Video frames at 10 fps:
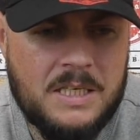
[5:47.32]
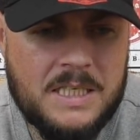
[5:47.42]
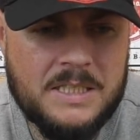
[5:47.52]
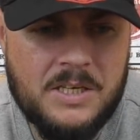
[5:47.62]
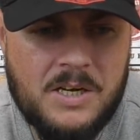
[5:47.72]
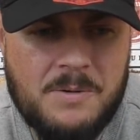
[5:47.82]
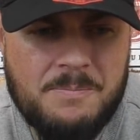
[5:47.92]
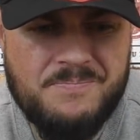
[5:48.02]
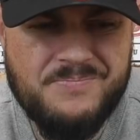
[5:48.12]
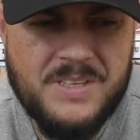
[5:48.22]

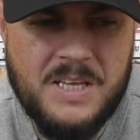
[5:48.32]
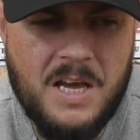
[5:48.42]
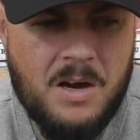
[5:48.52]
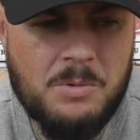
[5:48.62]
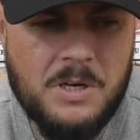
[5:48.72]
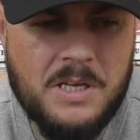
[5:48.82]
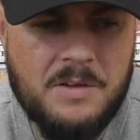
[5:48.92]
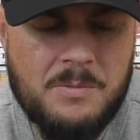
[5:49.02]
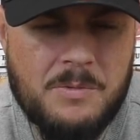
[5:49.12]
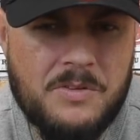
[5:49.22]
And yeah, I'm going to
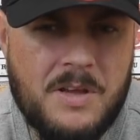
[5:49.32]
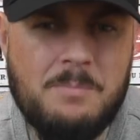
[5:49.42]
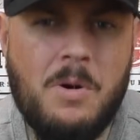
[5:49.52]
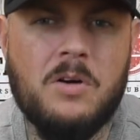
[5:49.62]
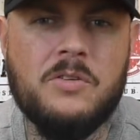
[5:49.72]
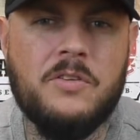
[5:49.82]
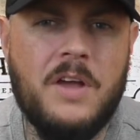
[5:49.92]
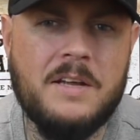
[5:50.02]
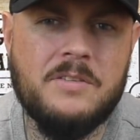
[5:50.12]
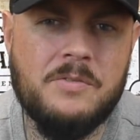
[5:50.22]
give him the same marks as
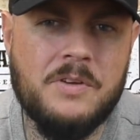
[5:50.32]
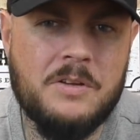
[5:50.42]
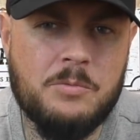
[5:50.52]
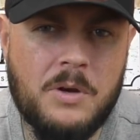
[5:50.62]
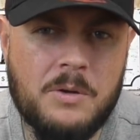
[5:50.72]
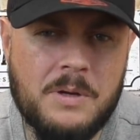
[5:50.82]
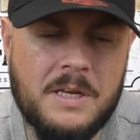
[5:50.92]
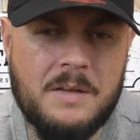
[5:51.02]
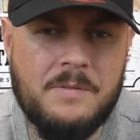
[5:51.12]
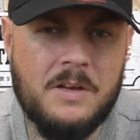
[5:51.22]
Hector for this one. I'm going to
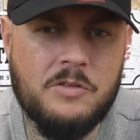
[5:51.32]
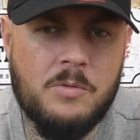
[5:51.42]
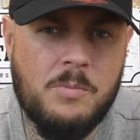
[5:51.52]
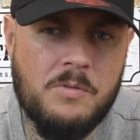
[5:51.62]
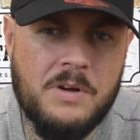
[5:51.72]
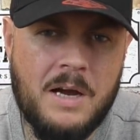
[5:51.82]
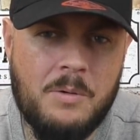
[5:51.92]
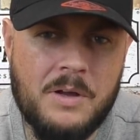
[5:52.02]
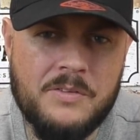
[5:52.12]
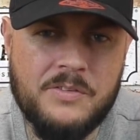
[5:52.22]
give Nacho
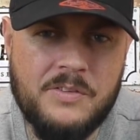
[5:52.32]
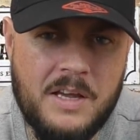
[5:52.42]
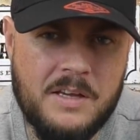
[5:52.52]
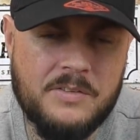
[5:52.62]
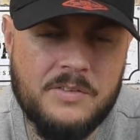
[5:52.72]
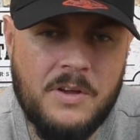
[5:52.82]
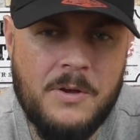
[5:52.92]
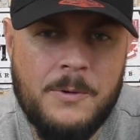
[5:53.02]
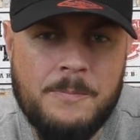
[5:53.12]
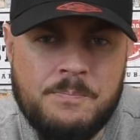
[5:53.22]
Monreal a 6.
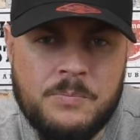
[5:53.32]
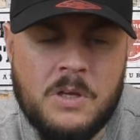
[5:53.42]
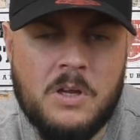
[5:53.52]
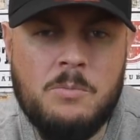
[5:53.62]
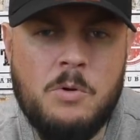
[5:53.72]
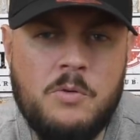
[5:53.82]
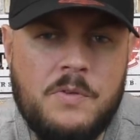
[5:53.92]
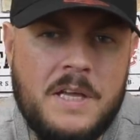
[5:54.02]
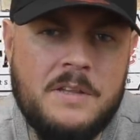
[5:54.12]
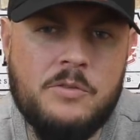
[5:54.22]
Going to move
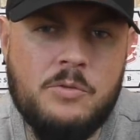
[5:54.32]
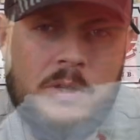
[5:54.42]
into